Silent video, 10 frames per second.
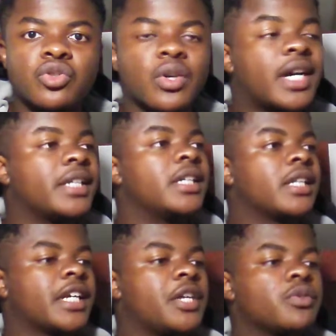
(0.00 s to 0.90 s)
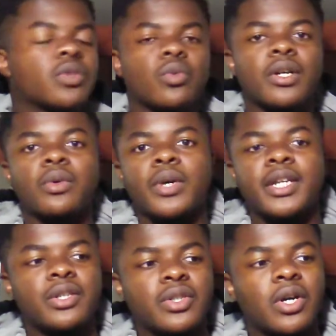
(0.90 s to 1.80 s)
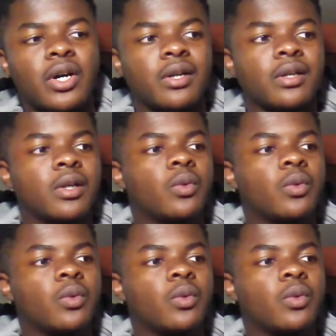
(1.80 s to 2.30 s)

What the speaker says: a runaway dog